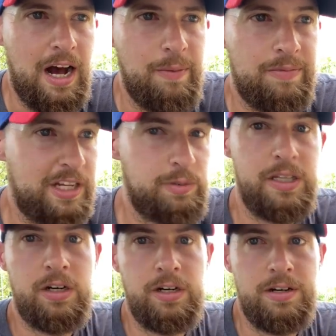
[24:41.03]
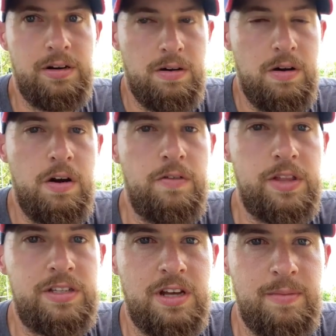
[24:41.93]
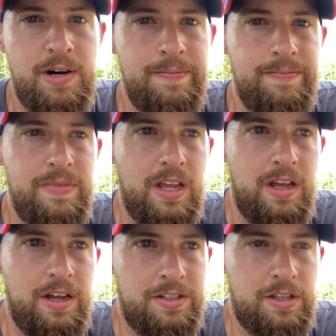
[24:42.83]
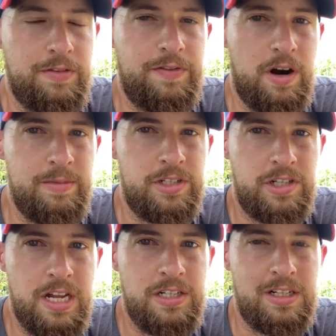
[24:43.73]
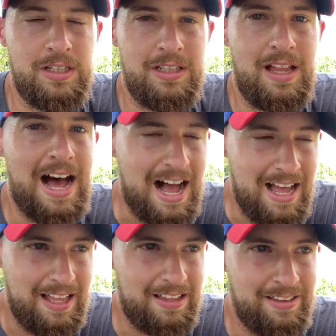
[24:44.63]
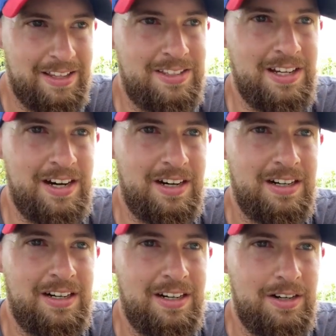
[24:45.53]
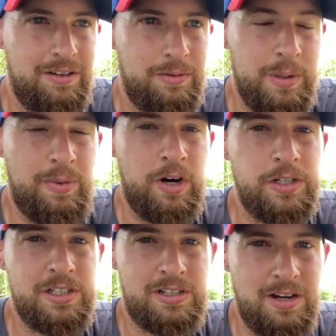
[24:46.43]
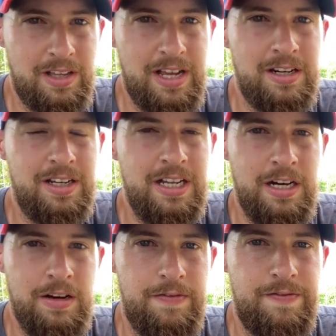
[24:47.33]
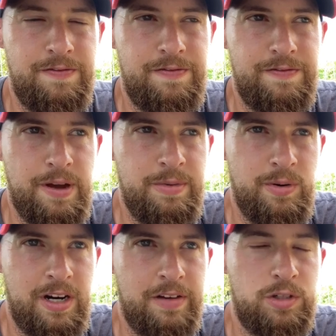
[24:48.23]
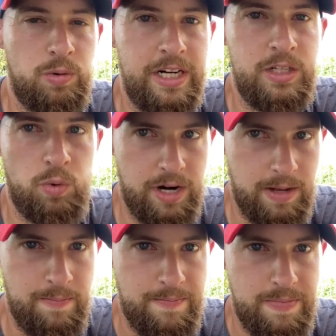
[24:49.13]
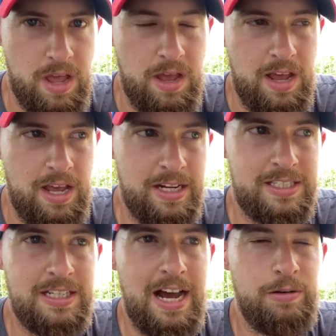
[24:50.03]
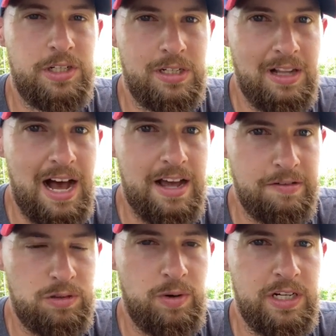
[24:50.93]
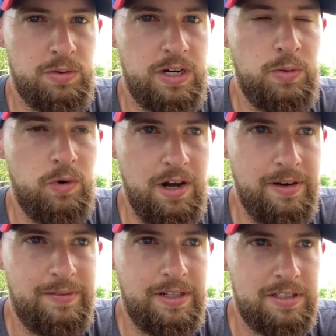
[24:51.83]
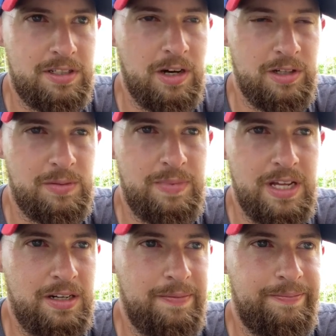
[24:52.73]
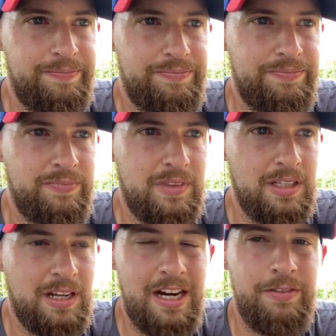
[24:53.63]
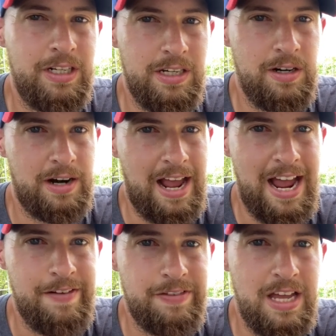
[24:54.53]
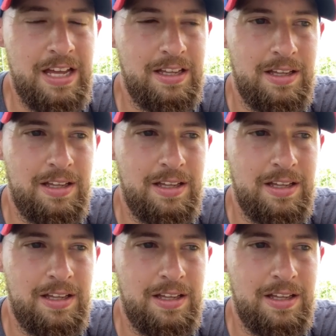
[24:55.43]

things we learned over the summer. So the farm has changed a lot this year. We purchased our land in February of 2020, and it's now July of 2021. So it's been not even a year and a half yet.